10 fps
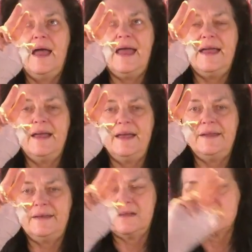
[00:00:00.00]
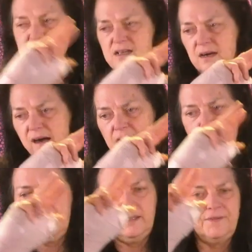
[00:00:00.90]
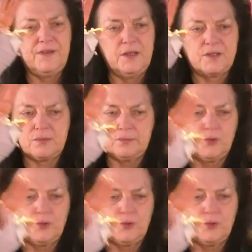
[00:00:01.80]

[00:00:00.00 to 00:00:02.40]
And if it's